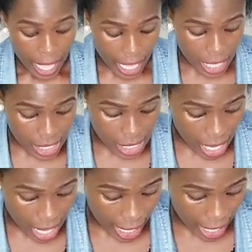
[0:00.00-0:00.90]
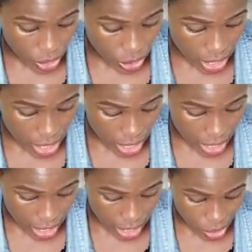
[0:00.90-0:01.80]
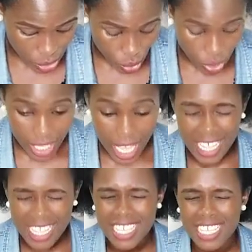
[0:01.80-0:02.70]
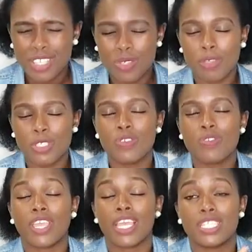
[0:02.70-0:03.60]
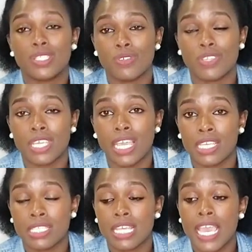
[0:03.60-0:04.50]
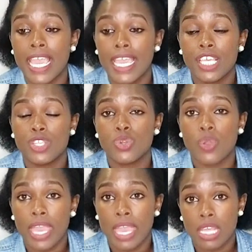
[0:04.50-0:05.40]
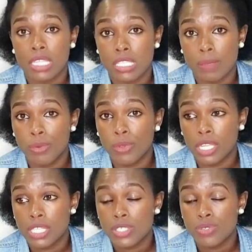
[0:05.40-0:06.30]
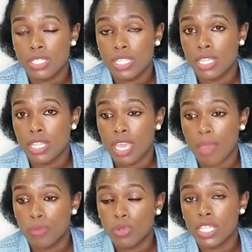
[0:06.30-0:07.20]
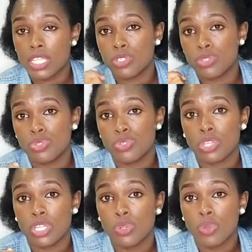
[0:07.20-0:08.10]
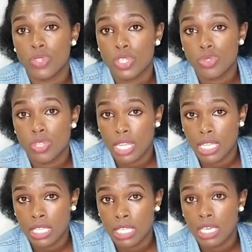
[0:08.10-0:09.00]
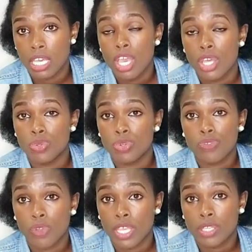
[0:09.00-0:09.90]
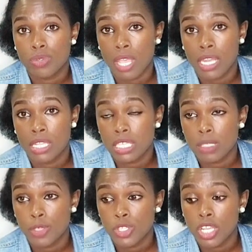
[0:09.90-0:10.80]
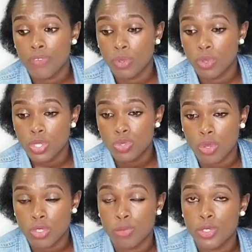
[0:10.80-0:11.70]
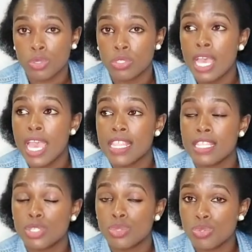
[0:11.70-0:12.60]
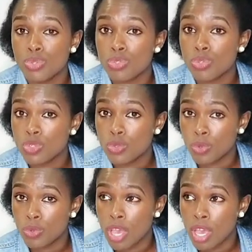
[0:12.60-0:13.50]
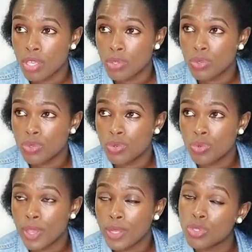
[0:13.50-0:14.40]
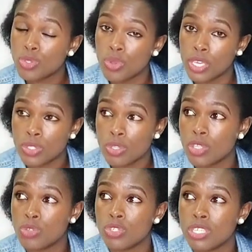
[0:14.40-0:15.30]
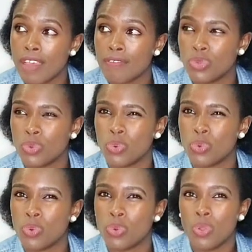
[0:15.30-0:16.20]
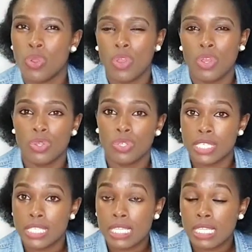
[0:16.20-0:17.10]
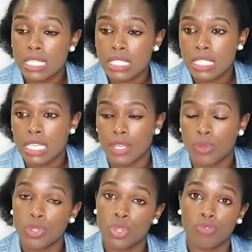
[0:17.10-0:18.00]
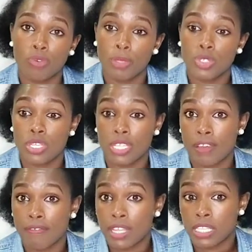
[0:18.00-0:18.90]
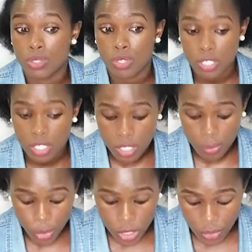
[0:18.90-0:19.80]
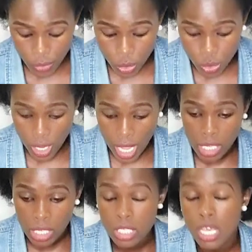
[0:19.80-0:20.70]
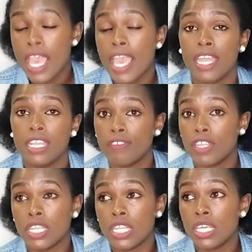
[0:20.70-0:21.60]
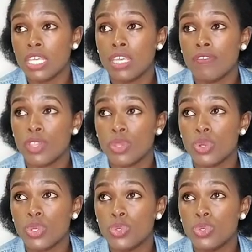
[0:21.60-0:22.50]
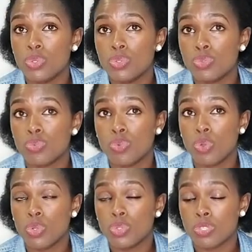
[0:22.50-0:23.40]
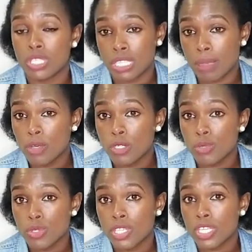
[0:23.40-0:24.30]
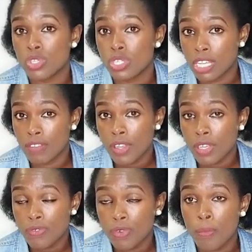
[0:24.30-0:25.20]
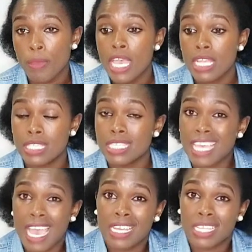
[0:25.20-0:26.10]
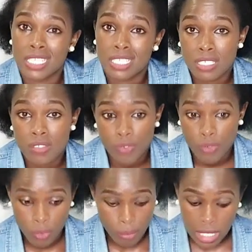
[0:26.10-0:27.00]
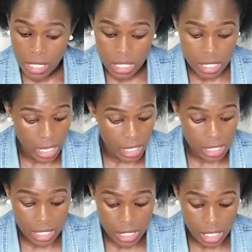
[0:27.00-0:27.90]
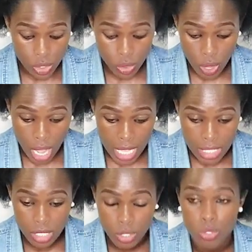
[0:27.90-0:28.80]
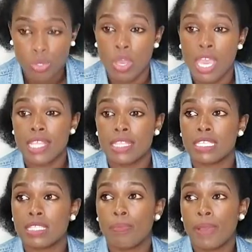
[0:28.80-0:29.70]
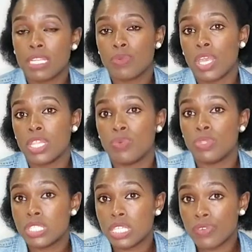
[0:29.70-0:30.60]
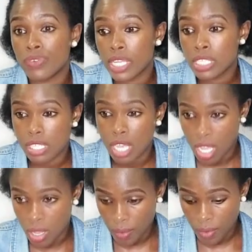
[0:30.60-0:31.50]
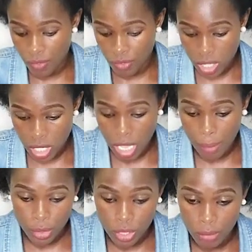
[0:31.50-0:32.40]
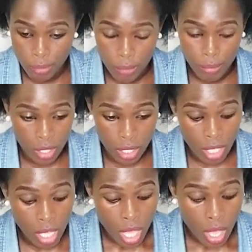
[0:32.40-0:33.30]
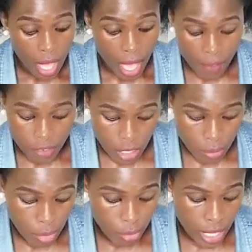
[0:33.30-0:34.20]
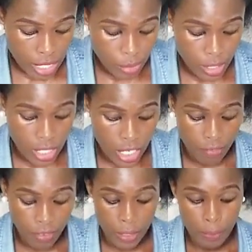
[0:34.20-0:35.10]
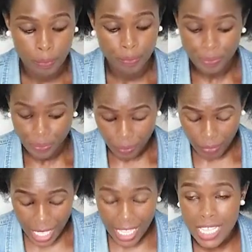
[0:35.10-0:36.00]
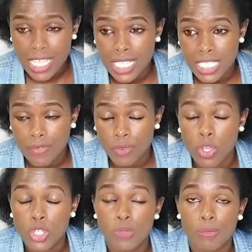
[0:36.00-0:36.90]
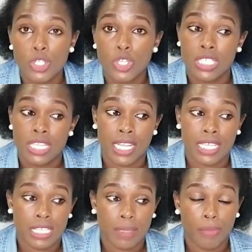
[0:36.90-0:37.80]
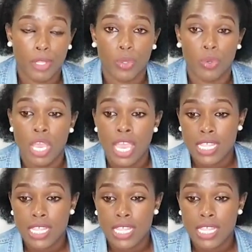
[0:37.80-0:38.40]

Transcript: And I actually think that is all. The other thing that you must not forget, sorry guys, is your A and C booklet. You see that the booklet that you usually go with it to the clinic. Do not forget to carry it, especially if you're going to a hospital that you use not to, you are not going, so they do not have your details and all your information in their files. So it is important for you to carry it. And even though you used to go to the same hospital that you're delivering from, just carry it, just for formality and just in case you are asked. You know, there's the part where they will still write everything about the baby after the baby has been delivered. The other thing that I forgot to mention is the nursing pillow.